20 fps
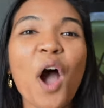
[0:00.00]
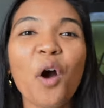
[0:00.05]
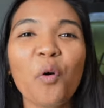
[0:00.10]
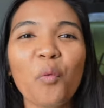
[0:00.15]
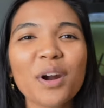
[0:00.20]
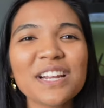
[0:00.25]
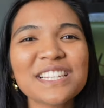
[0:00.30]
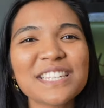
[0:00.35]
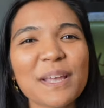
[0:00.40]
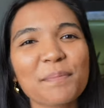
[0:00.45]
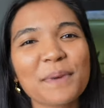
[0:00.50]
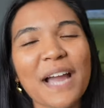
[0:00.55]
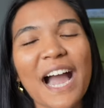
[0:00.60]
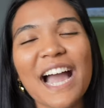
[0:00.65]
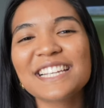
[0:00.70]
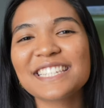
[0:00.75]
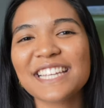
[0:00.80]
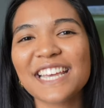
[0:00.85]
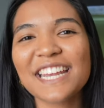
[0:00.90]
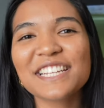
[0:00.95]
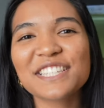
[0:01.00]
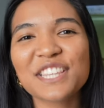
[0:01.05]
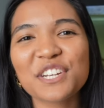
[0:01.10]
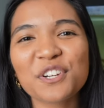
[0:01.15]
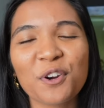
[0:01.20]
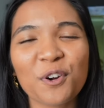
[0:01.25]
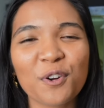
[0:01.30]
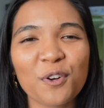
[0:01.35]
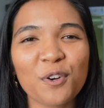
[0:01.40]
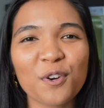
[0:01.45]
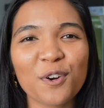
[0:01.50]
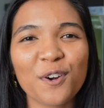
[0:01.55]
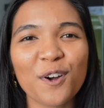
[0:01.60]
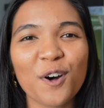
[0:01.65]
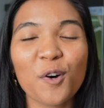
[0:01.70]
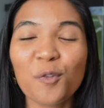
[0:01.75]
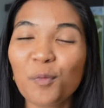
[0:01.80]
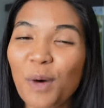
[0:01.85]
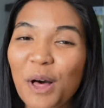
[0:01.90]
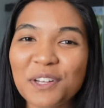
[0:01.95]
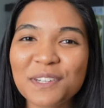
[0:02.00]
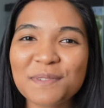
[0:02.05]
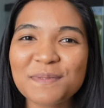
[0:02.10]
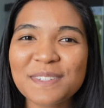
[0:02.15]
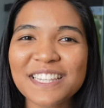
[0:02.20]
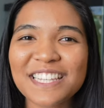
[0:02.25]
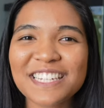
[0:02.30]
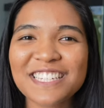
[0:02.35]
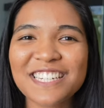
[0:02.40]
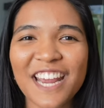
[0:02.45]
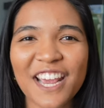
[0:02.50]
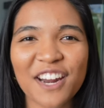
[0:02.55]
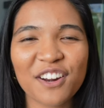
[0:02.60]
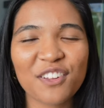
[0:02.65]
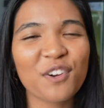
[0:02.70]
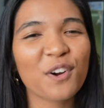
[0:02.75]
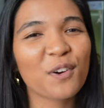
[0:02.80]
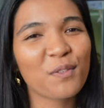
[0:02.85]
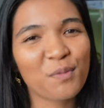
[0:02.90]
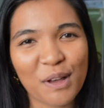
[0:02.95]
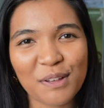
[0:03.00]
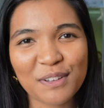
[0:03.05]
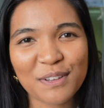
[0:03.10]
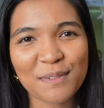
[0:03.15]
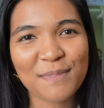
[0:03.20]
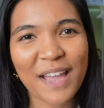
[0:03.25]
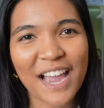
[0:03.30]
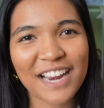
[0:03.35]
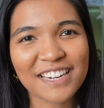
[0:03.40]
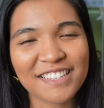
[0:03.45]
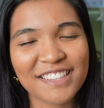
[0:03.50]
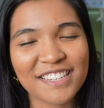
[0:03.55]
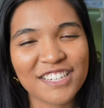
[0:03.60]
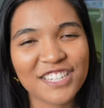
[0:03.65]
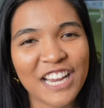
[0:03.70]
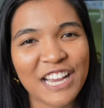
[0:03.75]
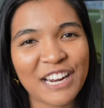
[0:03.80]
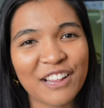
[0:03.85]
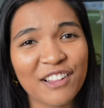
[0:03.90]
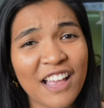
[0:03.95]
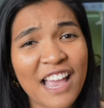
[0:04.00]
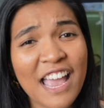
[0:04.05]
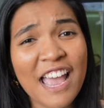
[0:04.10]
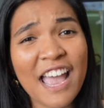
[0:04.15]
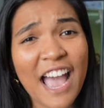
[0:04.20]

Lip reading: What is up, guys? It is the Turtle Girl. Welcome to the channel, or welcome back to the channel.